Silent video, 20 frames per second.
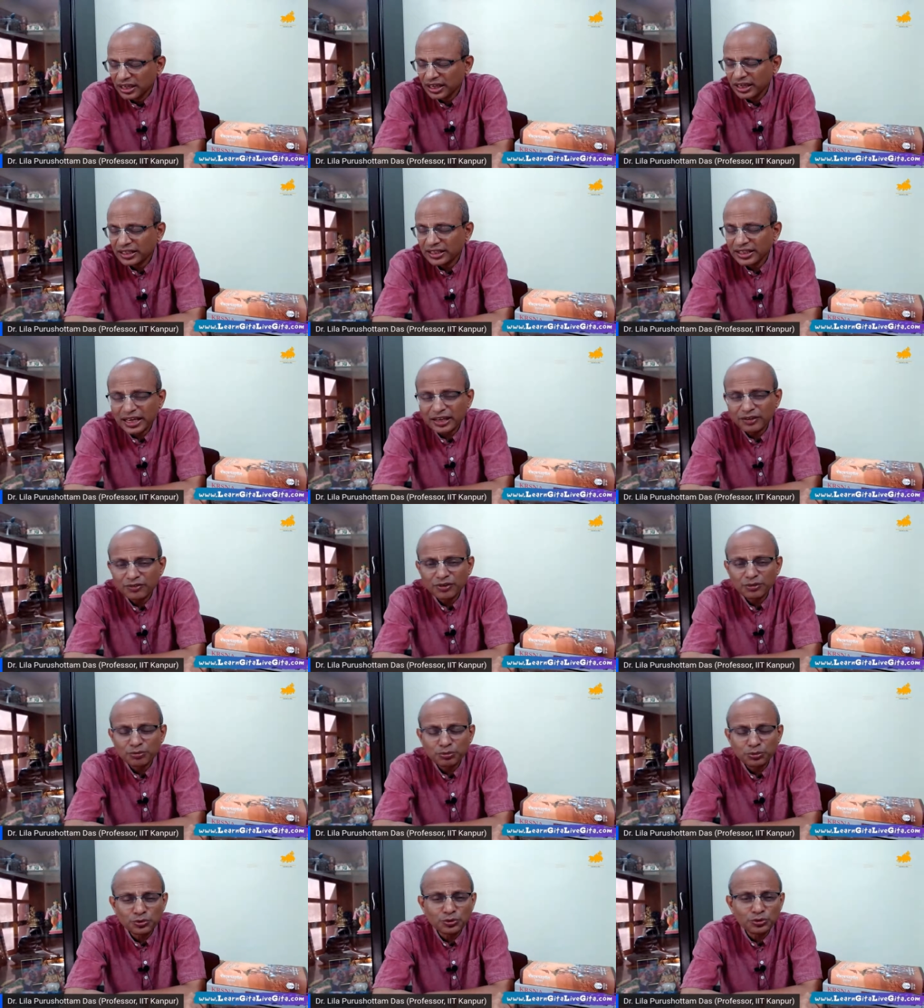And that
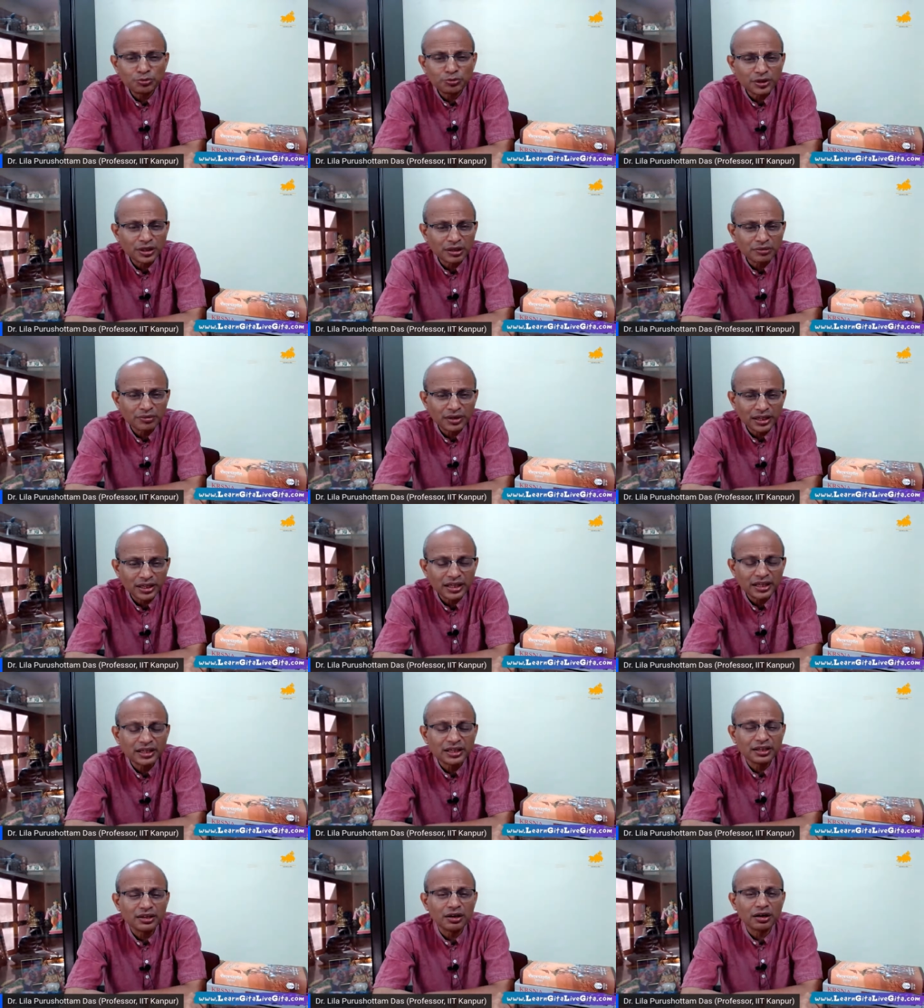way Puru became
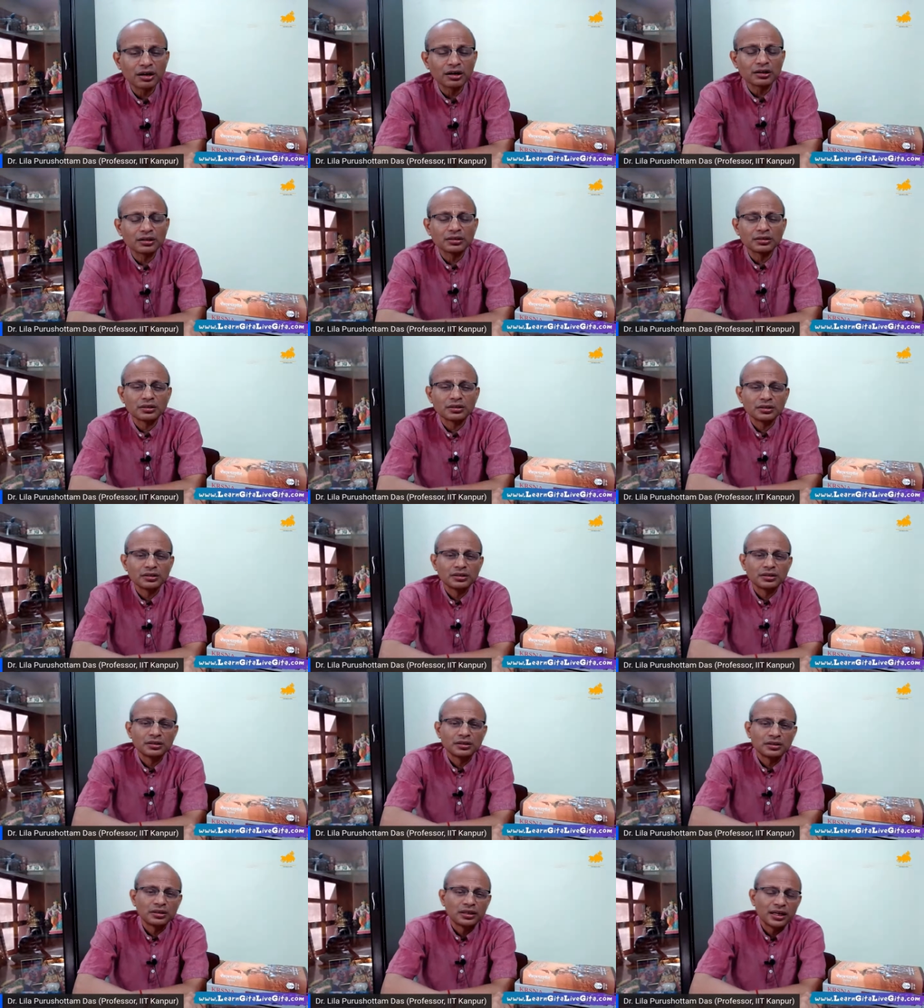again young
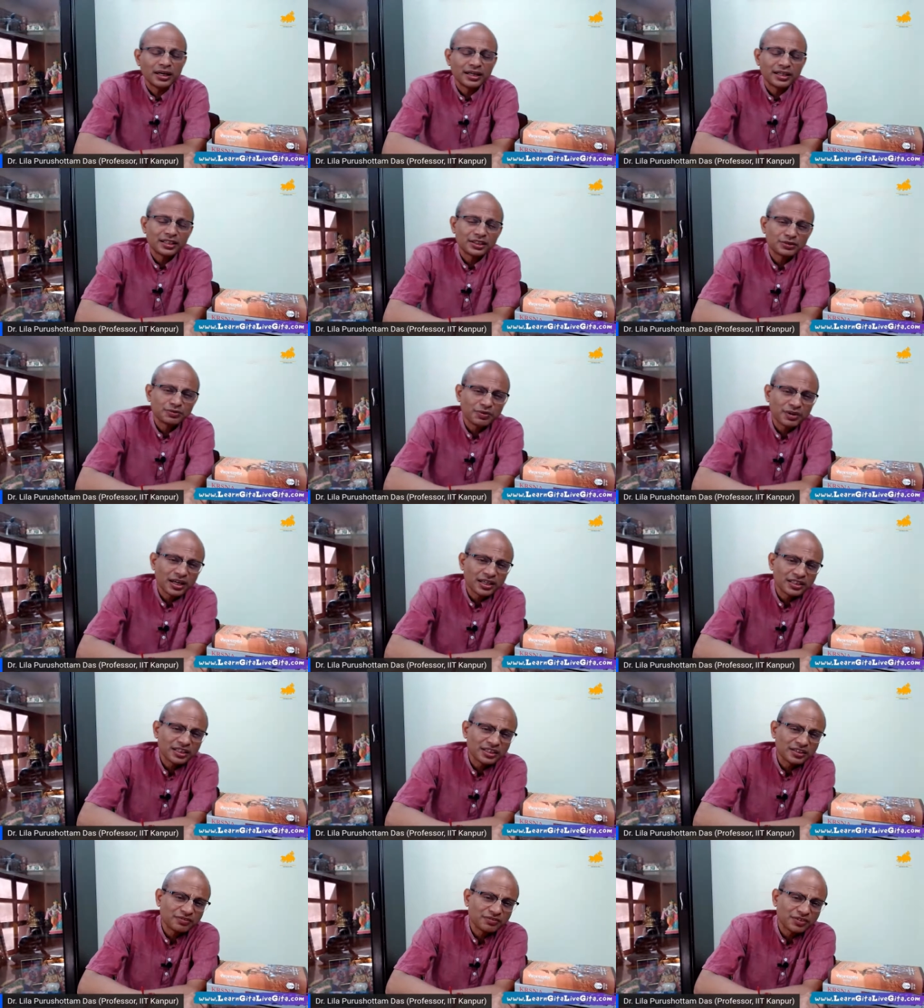and his
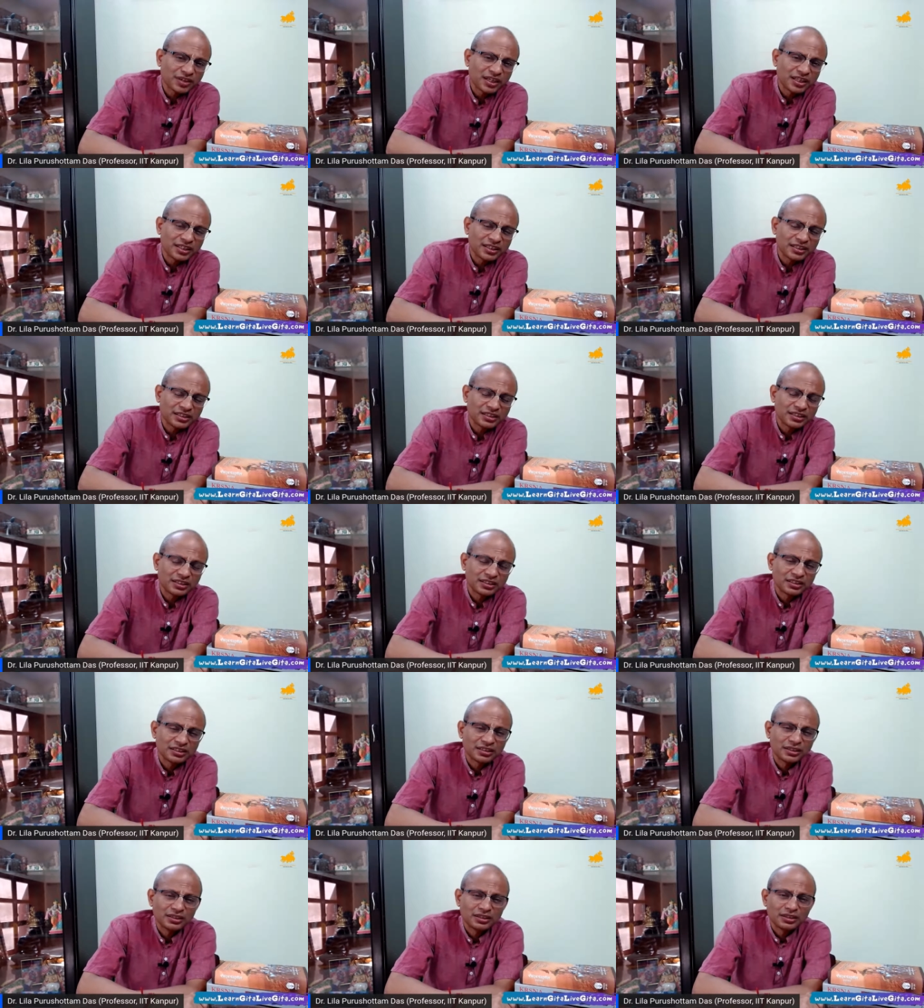father invalid.
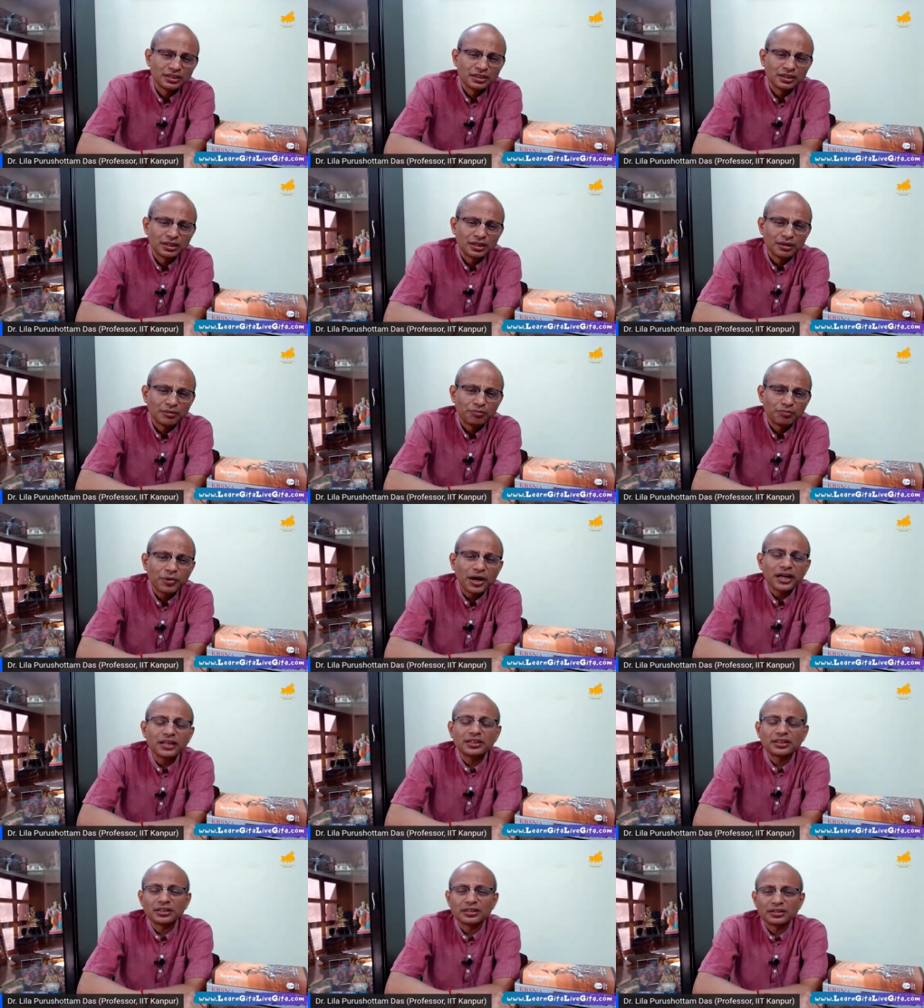
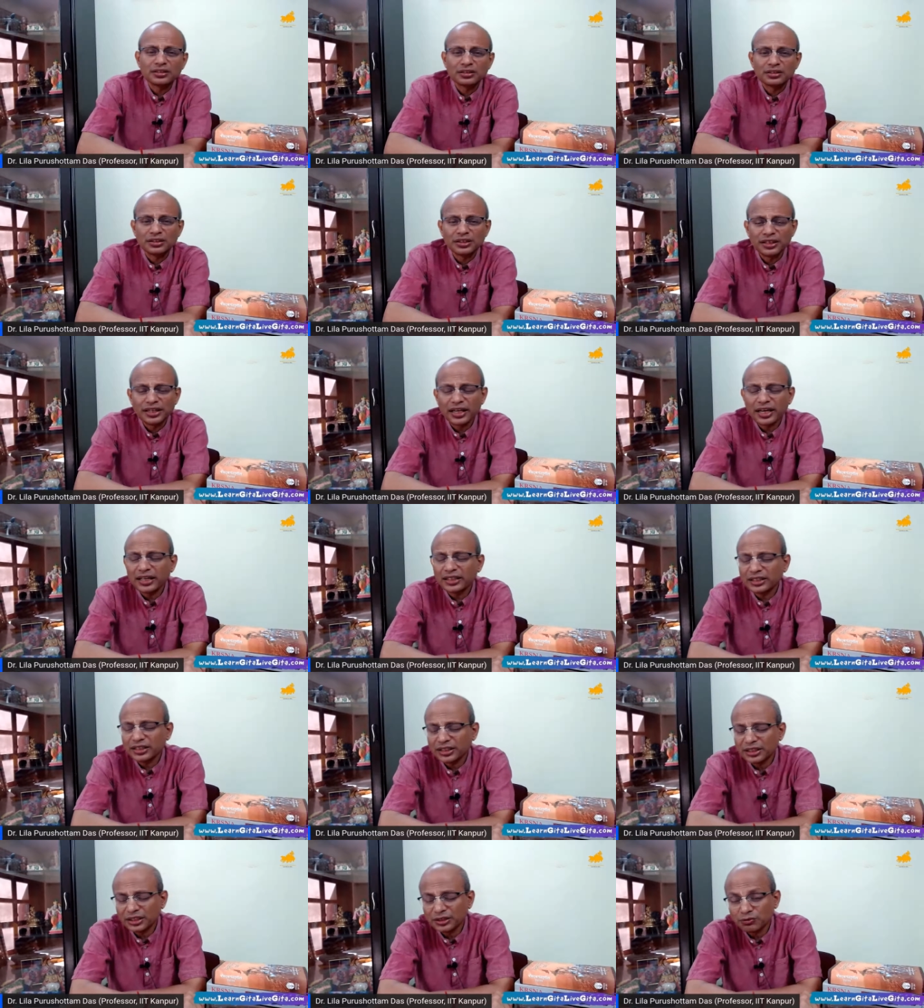But
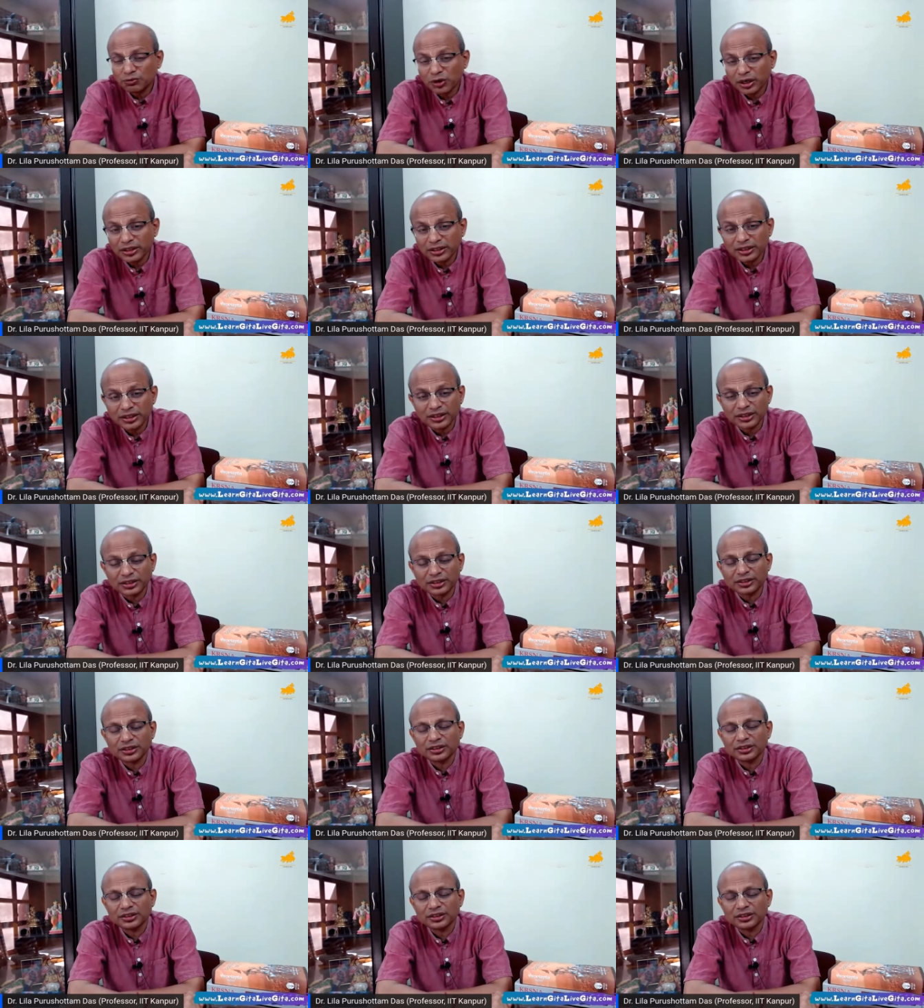Yati did one thing.